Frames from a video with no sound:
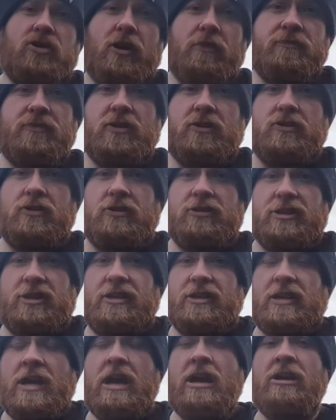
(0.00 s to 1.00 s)
jobs are good.
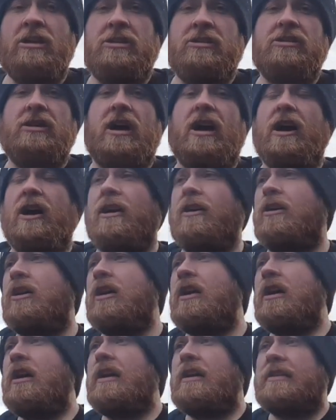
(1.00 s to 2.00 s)
And so
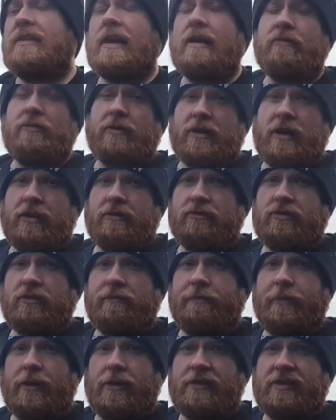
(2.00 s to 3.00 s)
now we're going to
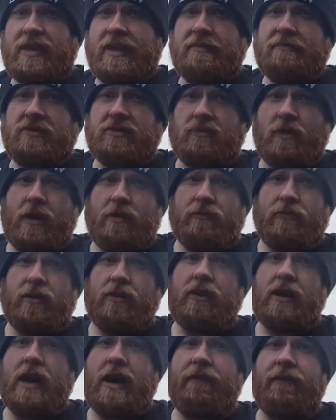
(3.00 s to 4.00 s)
do biceps, where
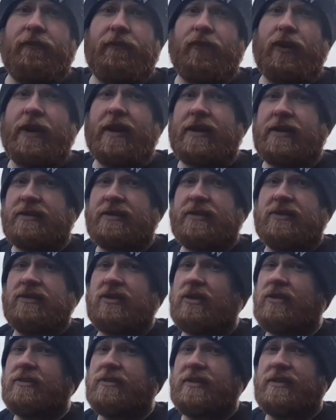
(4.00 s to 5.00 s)
we'll have 3
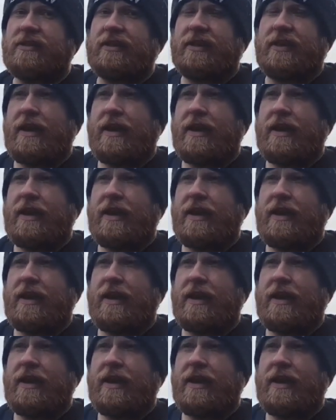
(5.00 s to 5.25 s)
exercises.